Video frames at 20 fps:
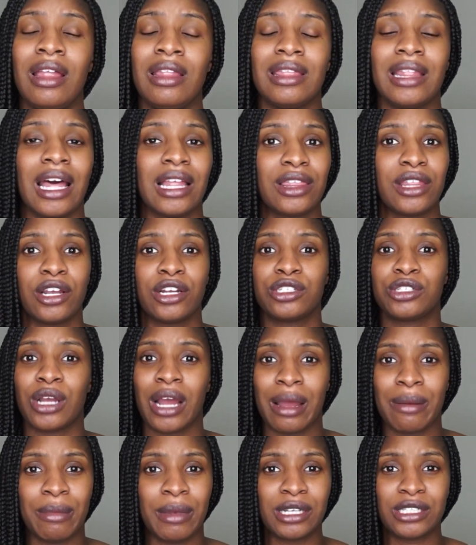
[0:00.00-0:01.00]
that third
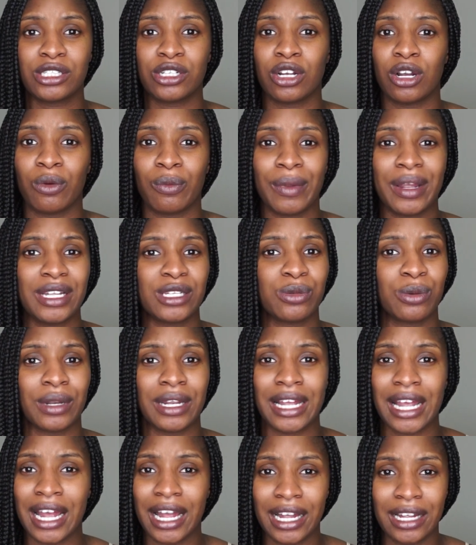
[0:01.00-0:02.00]
trimester on week
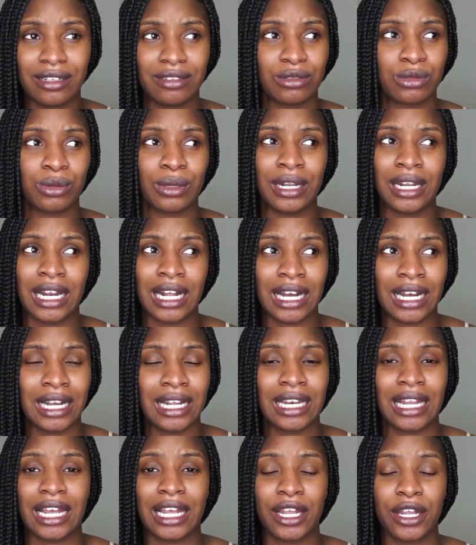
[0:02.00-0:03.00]
28,
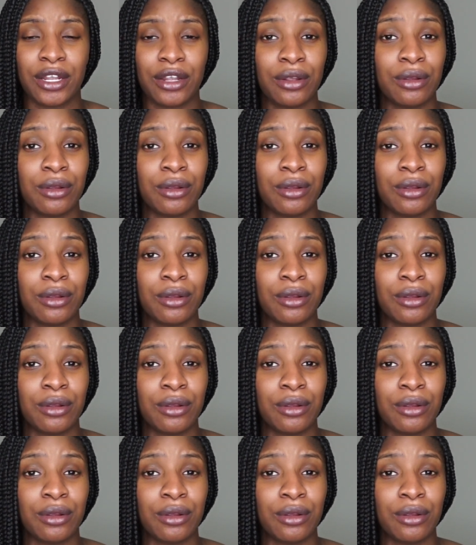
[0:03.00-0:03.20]
29, like